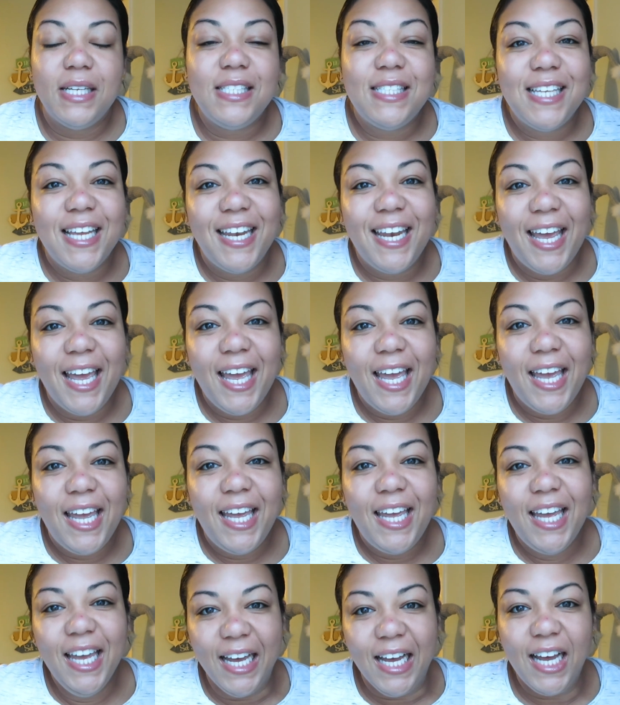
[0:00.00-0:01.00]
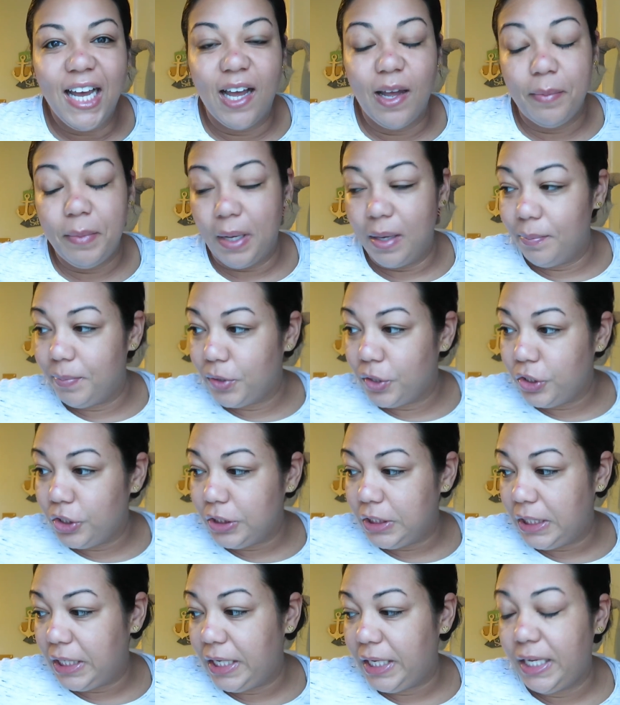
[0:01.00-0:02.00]
Today I'm up
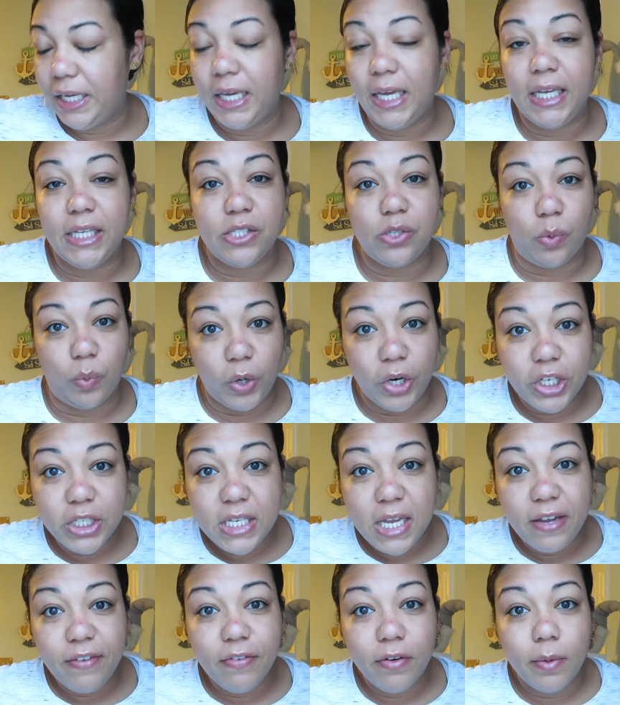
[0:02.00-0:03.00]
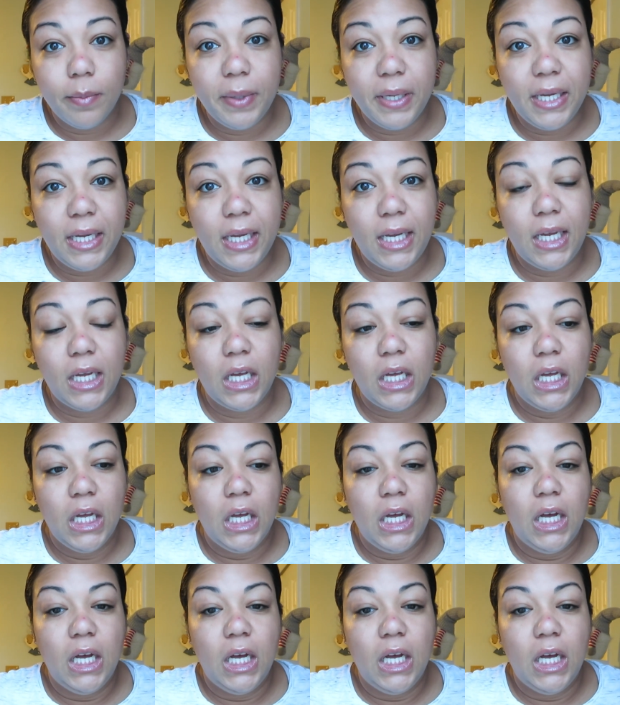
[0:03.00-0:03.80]
early. It's a work day for me.